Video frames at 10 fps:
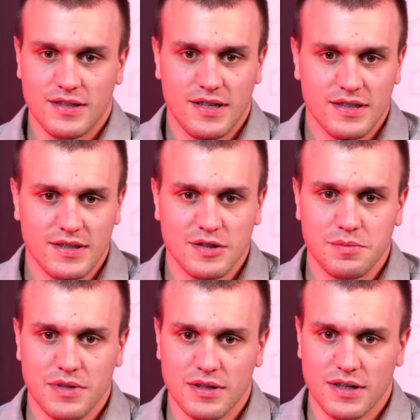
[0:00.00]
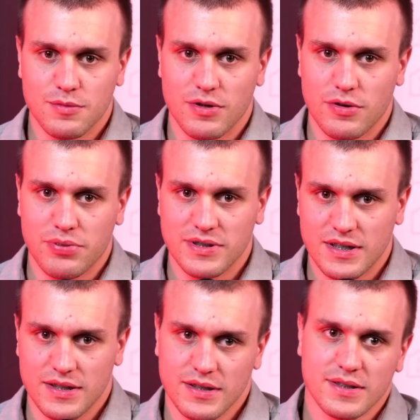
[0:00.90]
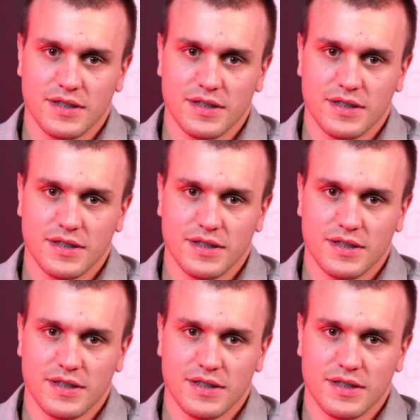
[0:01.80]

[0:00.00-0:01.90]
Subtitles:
that is something that will represent us.